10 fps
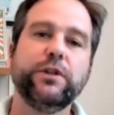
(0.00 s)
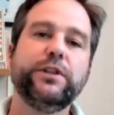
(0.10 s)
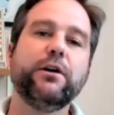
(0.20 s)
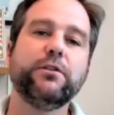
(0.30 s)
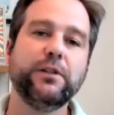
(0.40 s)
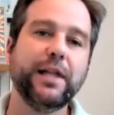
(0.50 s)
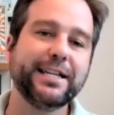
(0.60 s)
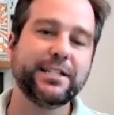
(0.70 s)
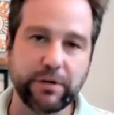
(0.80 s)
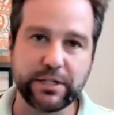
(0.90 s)
there's
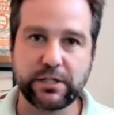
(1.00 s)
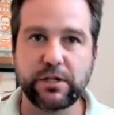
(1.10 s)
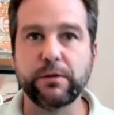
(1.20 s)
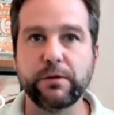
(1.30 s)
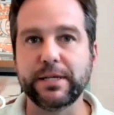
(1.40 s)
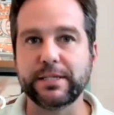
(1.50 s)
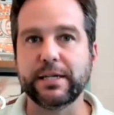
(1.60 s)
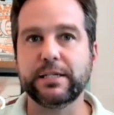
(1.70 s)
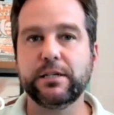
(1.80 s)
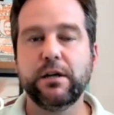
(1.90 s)
less risk to the
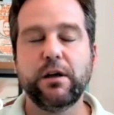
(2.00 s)
business